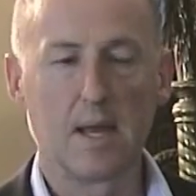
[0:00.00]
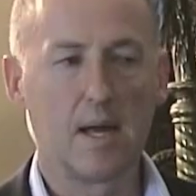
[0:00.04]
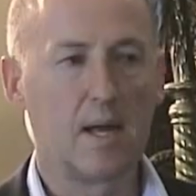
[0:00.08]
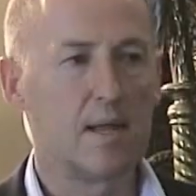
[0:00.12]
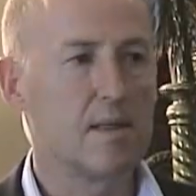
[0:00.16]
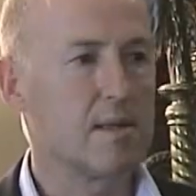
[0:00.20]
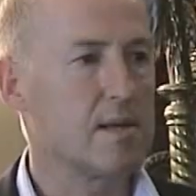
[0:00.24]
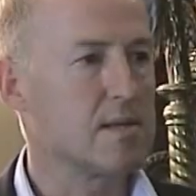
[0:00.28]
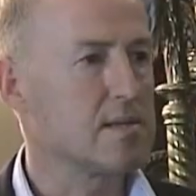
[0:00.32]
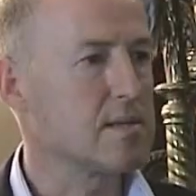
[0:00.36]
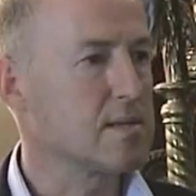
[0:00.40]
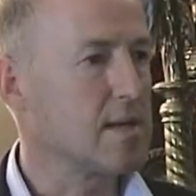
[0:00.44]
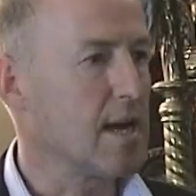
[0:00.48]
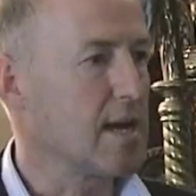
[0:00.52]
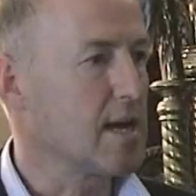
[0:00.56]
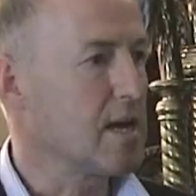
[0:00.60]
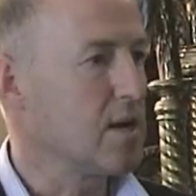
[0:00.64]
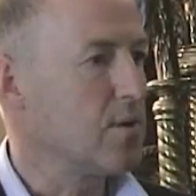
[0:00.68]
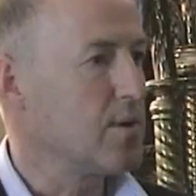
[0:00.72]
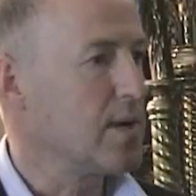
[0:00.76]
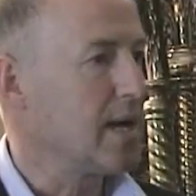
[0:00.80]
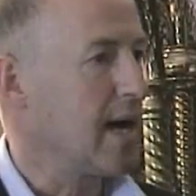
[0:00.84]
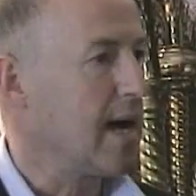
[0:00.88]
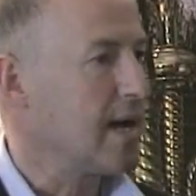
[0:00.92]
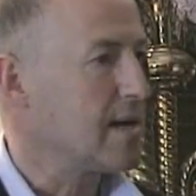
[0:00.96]
that
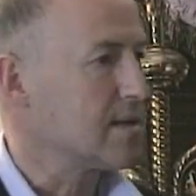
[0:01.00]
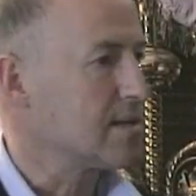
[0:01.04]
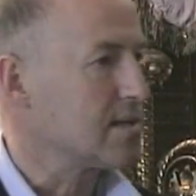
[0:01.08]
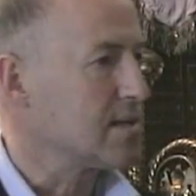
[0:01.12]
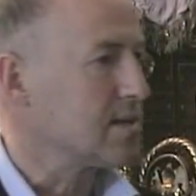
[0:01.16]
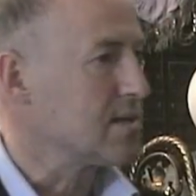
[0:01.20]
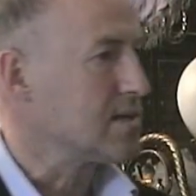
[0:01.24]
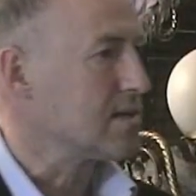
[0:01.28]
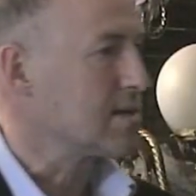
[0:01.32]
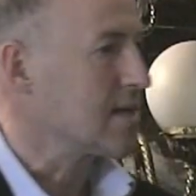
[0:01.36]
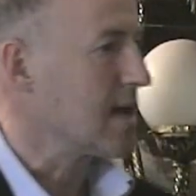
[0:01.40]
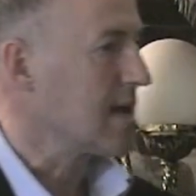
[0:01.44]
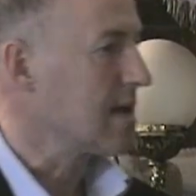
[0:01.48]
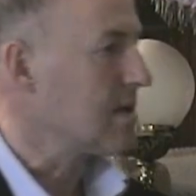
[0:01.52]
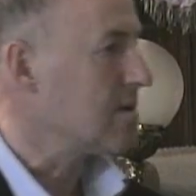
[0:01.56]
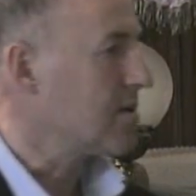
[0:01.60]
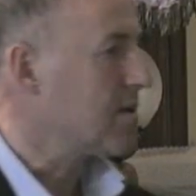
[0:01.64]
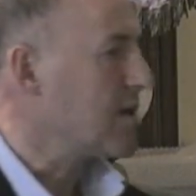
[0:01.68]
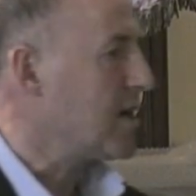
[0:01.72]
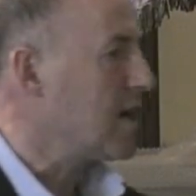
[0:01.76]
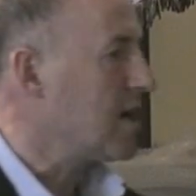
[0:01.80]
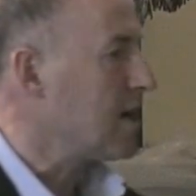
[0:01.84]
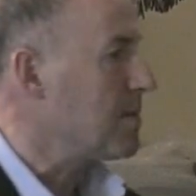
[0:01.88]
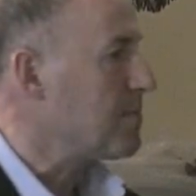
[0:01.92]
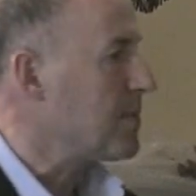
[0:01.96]
psychoanalysis and
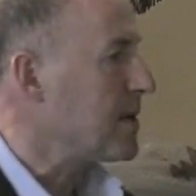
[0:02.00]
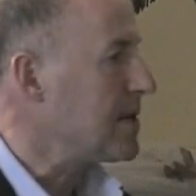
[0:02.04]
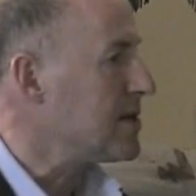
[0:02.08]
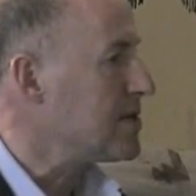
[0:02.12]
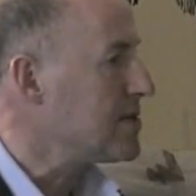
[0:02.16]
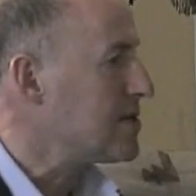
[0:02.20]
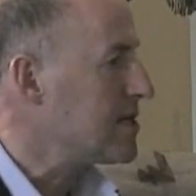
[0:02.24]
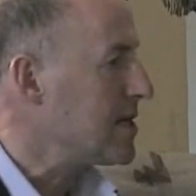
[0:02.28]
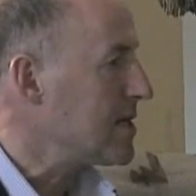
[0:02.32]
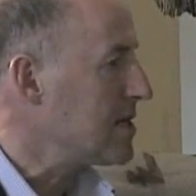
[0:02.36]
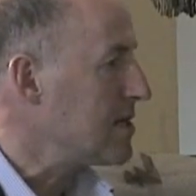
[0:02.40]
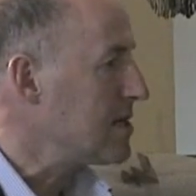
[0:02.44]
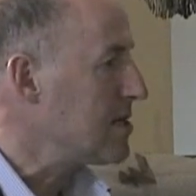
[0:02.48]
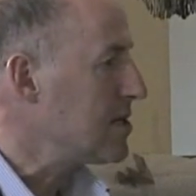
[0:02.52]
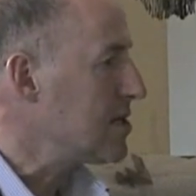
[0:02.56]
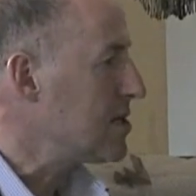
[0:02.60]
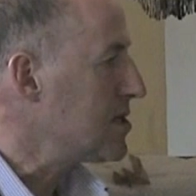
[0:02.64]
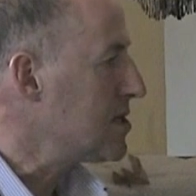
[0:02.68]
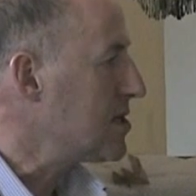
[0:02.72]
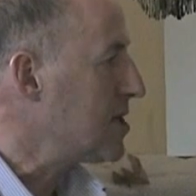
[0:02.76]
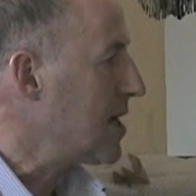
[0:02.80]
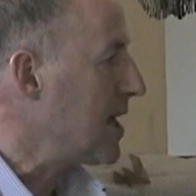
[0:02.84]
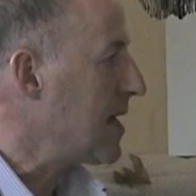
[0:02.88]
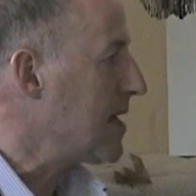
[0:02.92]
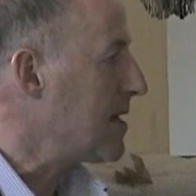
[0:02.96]
psychotherapy didn't
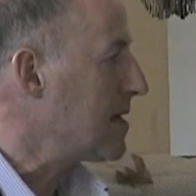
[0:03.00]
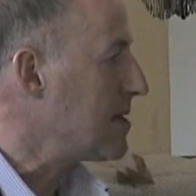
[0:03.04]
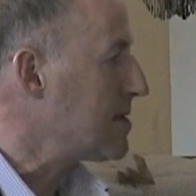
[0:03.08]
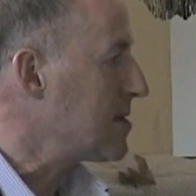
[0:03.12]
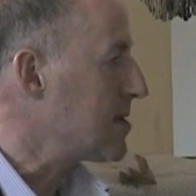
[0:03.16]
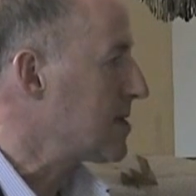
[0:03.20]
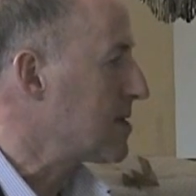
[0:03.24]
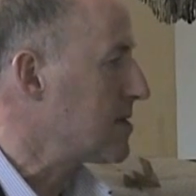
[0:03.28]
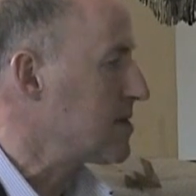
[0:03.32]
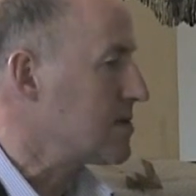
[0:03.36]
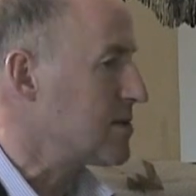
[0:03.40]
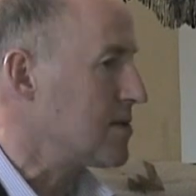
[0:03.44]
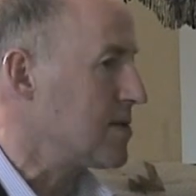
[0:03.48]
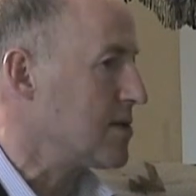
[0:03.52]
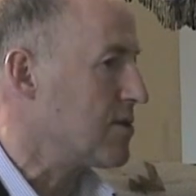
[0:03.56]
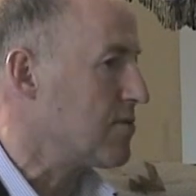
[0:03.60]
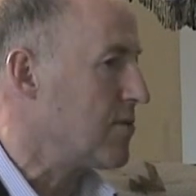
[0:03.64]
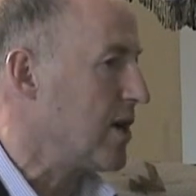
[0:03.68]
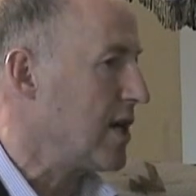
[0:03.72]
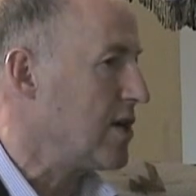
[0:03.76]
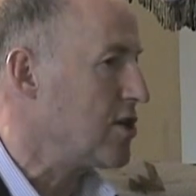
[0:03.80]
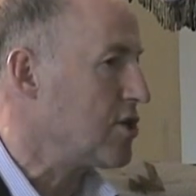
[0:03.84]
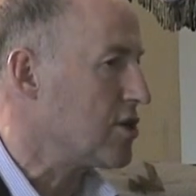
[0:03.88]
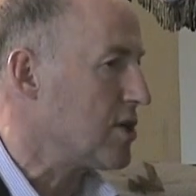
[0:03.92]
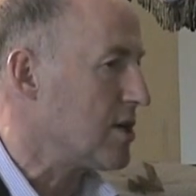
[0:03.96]
take into
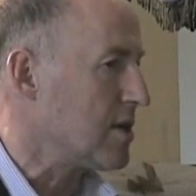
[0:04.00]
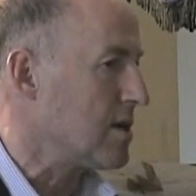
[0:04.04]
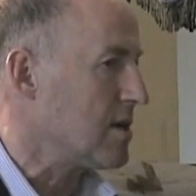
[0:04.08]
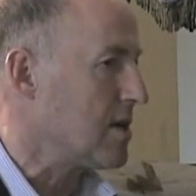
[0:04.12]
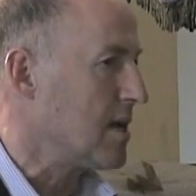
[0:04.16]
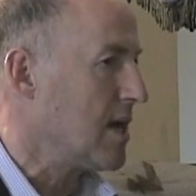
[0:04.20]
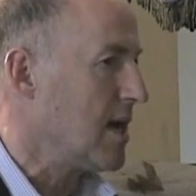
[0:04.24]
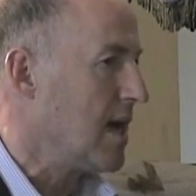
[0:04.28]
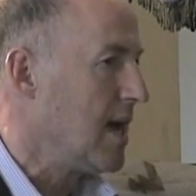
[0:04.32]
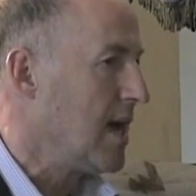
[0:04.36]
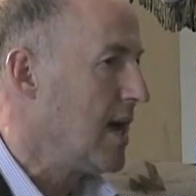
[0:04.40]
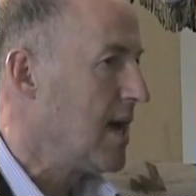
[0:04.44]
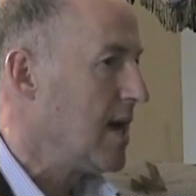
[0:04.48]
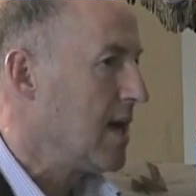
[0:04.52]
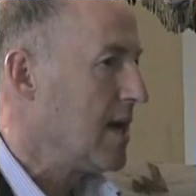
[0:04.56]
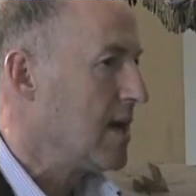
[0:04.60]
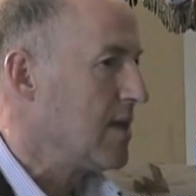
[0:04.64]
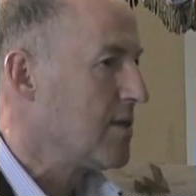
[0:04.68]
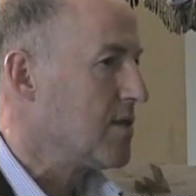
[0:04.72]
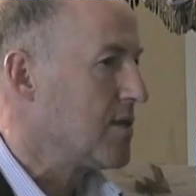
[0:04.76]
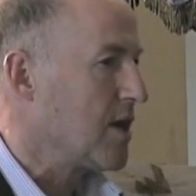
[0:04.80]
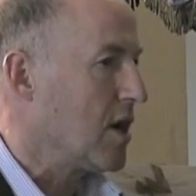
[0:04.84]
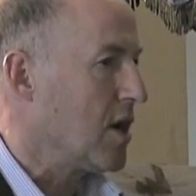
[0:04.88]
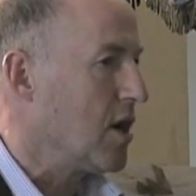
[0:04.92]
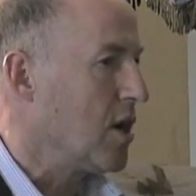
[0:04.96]
consideration:
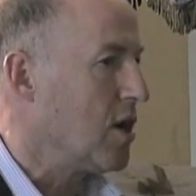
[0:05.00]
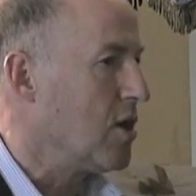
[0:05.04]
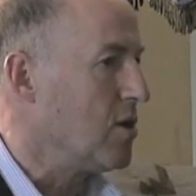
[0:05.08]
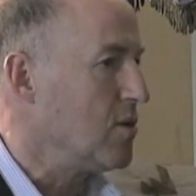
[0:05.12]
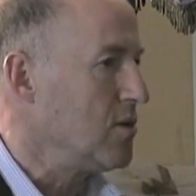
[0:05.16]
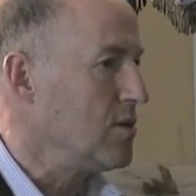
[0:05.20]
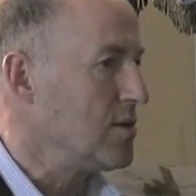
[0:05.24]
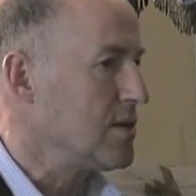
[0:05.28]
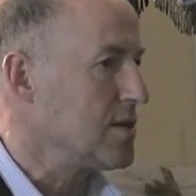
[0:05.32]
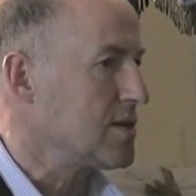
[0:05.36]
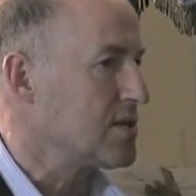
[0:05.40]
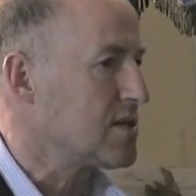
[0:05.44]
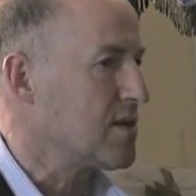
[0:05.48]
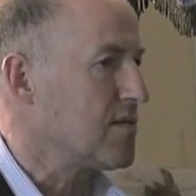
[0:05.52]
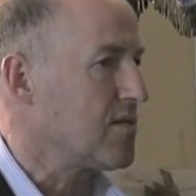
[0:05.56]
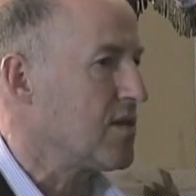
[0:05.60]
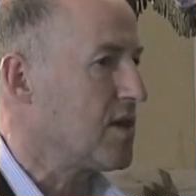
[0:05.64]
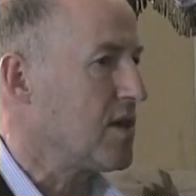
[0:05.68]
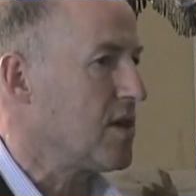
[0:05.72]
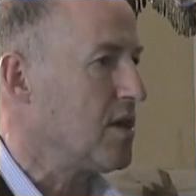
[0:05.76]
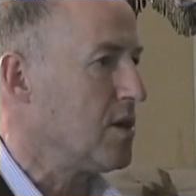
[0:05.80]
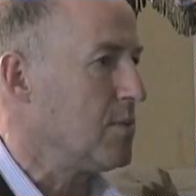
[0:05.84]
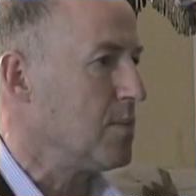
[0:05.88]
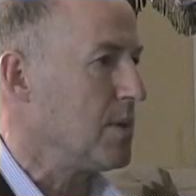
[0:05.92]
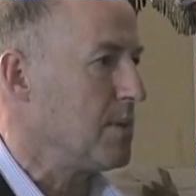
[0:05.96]
the wholeness of the
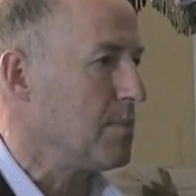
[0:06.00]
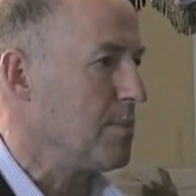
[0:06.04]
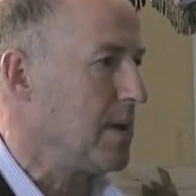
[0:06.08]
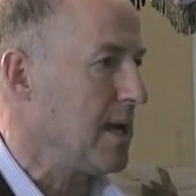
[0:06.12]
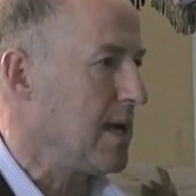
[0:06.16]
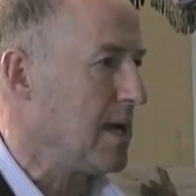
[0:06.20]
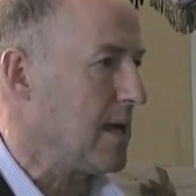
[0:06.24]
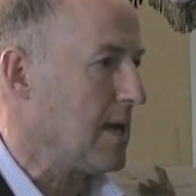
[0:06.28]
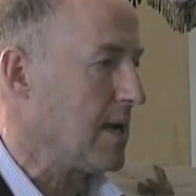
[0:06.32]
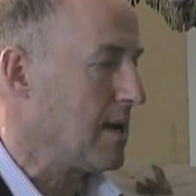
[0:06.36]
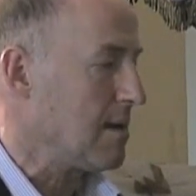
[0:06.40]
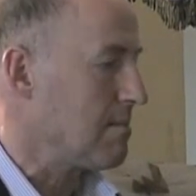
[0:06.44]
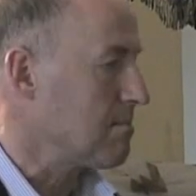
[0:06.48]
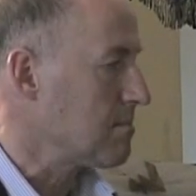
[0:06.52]
human being,